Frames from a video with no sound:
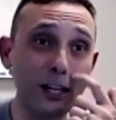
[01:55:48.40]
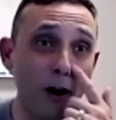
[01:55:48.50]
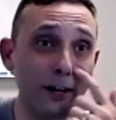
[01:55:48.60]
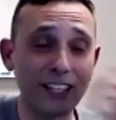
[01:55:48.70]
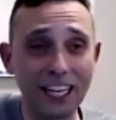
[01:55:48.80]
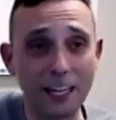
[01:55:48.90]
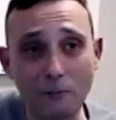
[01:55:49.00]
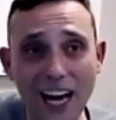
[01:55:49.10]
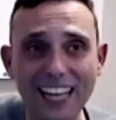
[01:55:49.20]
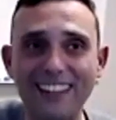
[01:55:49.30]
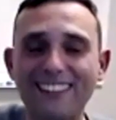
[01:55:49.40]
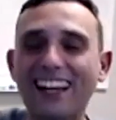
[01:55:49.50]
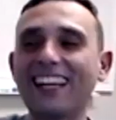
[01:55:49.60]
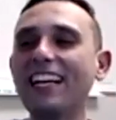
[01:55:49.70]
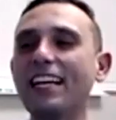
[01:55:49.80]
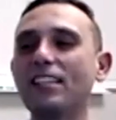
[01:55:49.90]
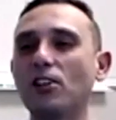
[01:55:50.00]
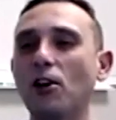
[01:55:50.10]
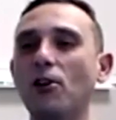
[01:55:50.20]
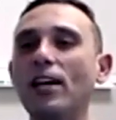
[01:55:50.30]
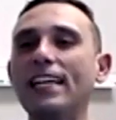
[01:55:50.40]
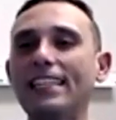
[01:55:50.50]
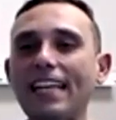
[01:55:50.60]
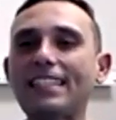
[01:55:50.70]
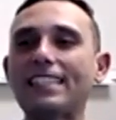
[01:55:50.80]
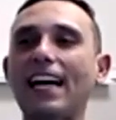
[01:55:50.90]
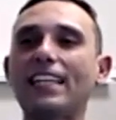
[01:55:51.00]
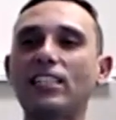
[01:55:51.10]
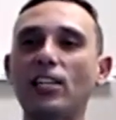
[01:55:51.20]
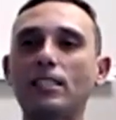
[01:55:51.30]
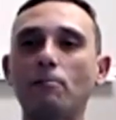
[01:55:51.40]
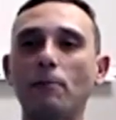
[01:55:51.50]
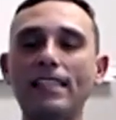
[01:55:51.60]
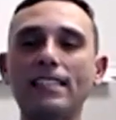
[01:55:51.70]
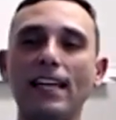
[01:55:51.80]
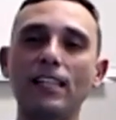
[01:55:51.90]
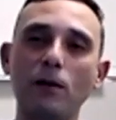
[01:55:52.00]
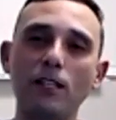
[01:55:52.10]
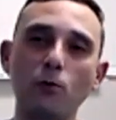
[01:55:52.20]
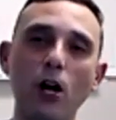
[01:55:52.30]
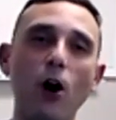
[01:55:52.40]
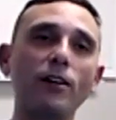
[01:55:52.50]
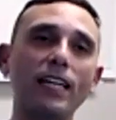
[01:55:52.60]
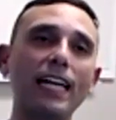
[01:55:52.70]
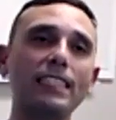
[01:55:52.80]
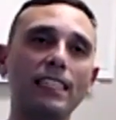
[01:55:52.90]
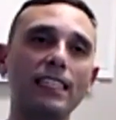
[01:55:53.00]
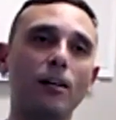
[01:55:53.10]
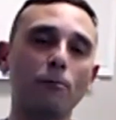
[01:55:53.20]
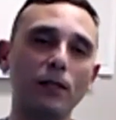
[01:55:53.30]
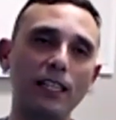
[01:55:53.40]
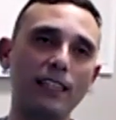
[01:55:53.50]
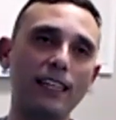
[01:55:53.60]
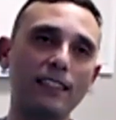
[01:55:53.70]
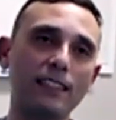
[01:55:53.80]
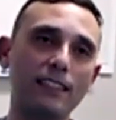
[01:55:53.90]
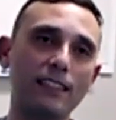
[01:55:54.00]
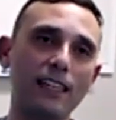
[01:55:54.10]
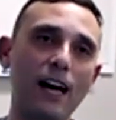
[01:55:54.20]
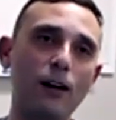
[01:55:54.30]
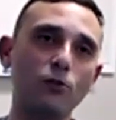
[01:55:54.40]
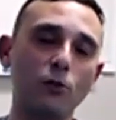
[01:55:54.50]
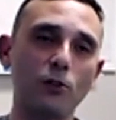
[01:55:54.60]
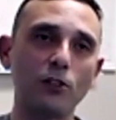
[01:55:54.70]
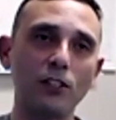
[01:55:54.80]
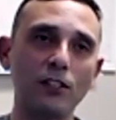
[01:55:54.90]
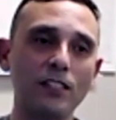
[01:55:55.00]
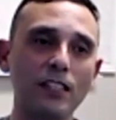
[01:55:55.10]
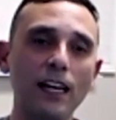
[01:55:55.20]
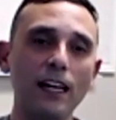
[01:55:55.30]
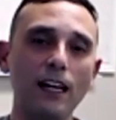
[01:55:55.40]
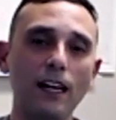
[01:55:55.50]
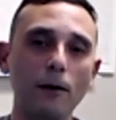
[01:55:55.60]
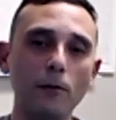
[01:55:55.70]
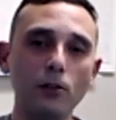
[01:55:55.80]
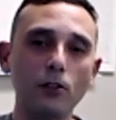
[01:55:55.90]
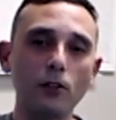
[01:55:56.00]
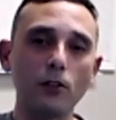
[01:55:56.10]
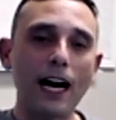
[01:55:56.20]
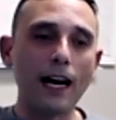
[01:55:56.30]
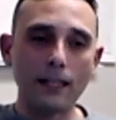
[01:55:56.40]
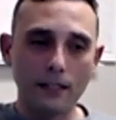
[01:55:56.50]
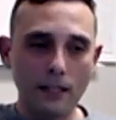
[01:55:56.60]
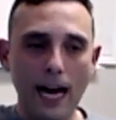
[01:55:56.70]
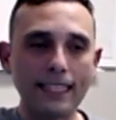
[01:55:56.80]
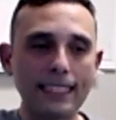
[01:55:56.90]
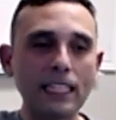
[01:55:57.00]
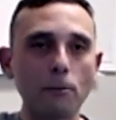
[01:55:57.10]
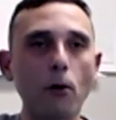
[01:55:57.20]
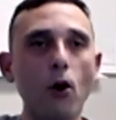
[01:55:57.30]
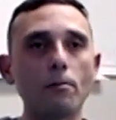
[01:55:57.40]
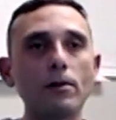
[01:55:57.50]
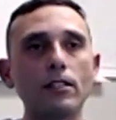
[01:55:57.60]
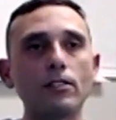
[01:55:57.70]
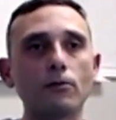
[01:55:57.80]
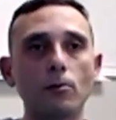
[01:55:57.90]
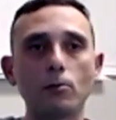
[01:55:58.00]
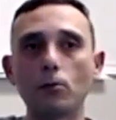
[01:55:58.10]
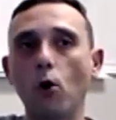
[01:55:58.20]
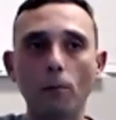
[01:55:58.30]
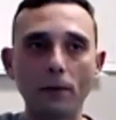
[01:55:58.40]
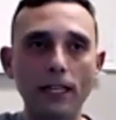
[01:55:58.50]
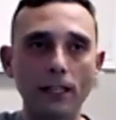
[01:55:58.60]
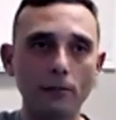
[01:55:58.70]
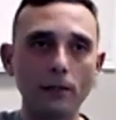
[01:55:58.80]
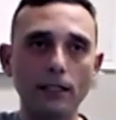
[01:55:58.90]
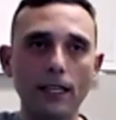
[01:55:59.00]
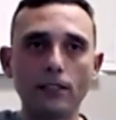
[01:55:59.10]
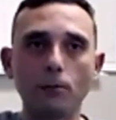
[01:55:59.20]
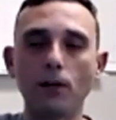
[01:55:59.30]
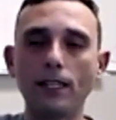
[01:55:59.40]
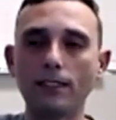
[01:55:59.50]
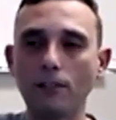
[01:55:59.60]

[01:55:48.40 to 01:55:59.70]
hard. You got to buy it, right? Yeah. So that side just makes sense because we are an IT company that uh, outsources um, your IT departments from small, medium, and enterprise level